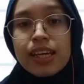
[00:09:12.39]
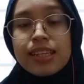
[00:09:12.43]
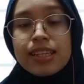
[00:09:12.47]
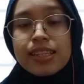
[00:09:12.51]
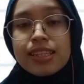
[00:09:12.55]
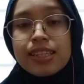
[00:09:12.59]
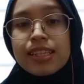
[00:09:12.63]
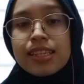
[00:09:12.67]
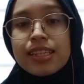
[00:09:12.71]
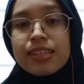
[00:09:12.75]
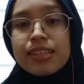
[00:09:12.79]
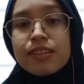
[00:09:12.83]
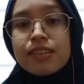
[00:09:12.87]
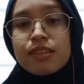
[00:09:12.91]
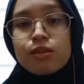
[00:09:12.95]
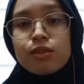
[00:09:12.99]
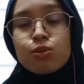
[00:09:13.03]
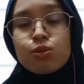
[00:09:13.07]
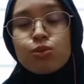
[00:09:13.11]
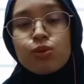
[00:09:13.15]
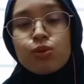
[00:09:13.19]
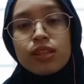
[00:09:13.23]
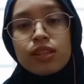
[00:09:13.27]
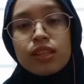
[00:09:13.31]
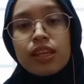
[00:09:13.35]
it's
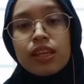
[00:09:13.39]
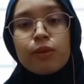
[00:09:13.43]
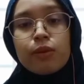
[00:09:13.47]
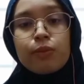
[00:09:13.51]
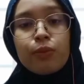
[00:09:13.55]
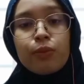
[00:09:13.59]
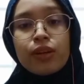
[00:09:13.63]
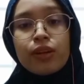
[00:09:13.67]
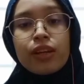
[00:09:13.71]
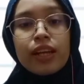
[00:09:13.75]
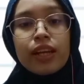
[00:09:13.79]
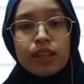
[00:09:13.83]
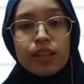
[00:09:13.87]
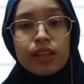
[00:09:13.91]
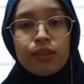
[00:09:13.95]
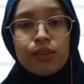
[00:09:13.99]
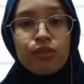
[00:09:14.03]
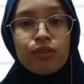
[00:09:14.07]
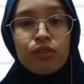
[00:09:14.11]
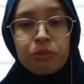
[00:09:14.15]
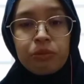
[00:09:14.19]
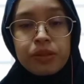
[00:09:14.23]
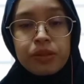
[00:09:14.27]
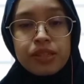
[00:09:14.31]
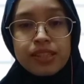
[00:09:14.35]
increased to
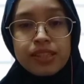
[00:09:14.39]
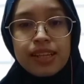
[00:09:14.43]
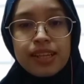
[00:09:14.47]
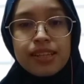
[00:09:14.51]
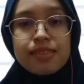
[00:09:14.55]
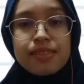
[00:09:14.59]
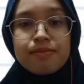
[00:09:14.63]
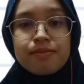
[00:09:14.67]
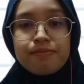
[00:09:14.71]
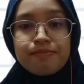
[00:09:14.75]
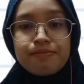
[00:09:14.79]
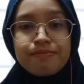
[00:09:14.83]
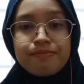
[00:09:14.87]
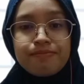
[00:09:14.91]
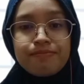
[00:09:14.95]
28.84%.